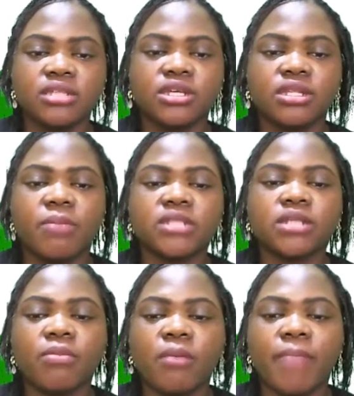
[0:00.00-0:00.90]
So the
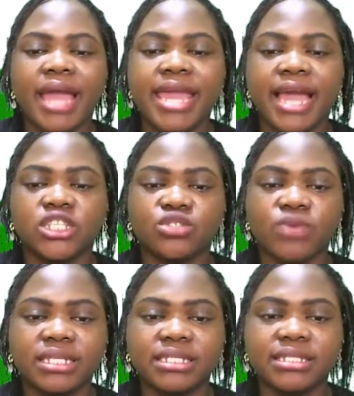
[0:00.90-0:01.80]
bottom number here is
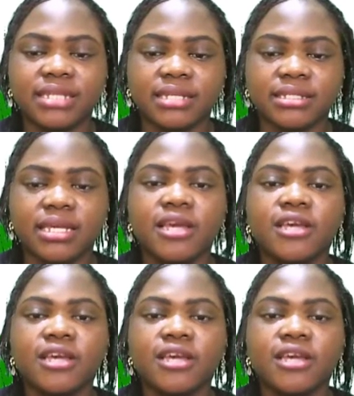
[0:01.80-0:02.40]
26.